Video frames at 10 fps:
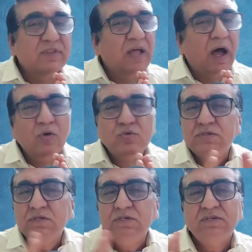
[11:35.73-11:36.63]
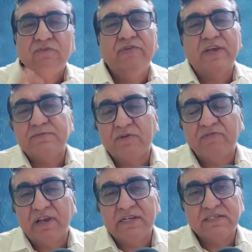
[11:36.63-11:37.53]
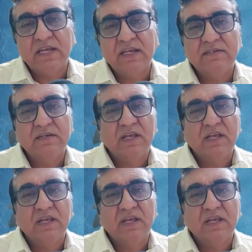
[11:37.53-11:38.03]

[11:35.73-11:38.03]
thousands of Facebook friends and